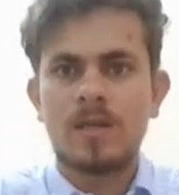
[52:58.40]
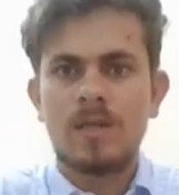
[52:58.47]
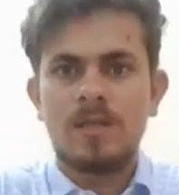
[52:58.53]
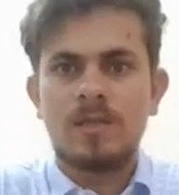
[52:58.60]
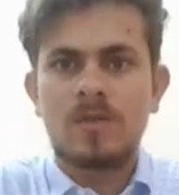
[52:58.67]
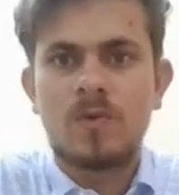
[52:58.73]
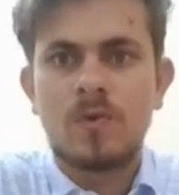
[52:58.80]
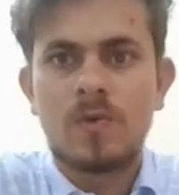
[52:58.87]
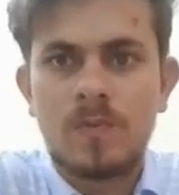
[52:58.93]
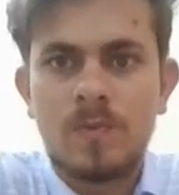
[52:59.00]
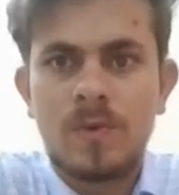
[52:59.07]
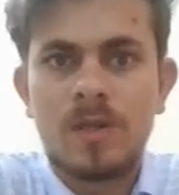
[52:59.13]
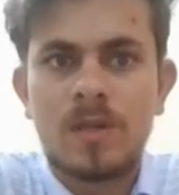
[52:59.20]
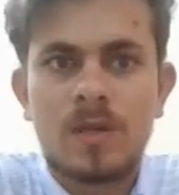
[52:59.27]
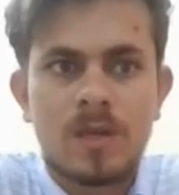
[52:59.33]
his could
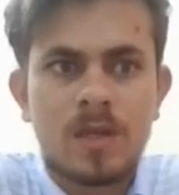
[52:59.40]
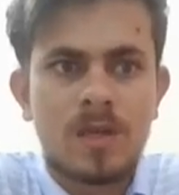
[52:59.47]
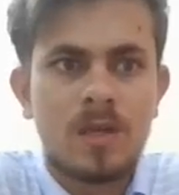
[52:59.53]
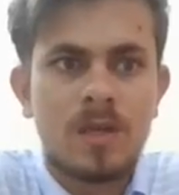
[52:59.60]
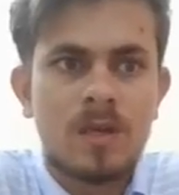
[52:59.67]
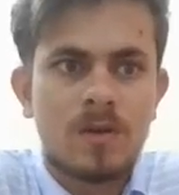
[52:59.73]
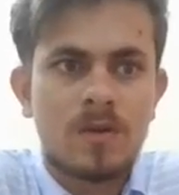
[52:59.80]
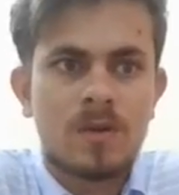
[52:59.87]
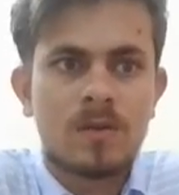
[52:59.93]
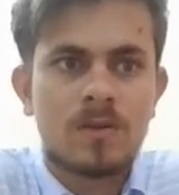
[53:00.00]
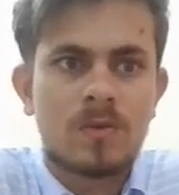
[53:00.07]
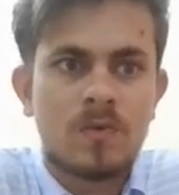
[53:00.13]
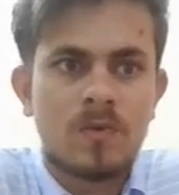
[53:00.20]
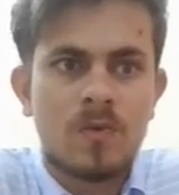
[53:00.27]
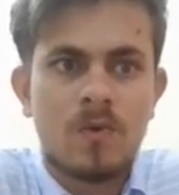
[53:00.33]
be the key
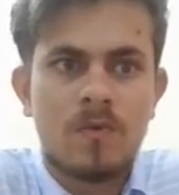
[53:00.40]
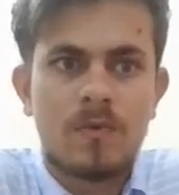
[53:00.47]
to